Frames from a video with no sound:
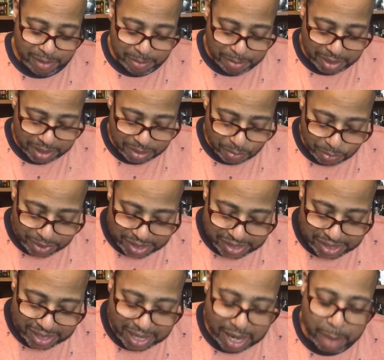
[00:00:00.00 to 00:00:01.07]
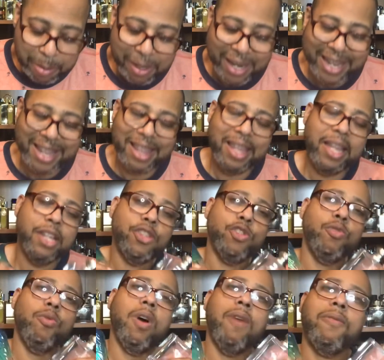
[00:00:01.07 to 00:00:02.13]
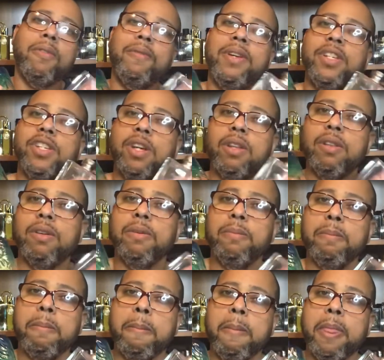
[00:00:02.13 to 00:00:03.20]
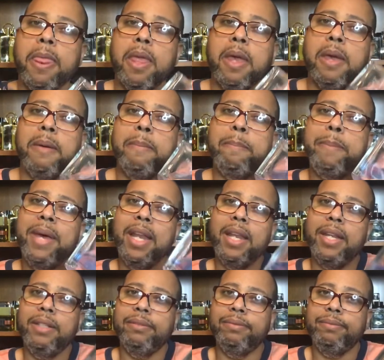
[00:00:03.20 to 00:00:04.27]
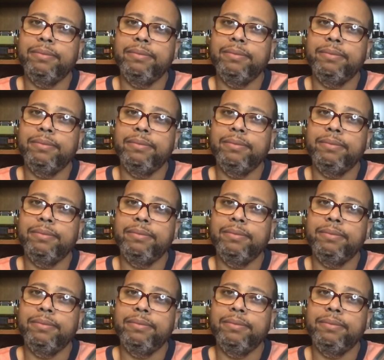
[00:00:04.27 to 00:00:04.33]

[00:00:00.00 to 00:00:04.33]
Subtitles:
but the reason that I play these two off of each other, melon.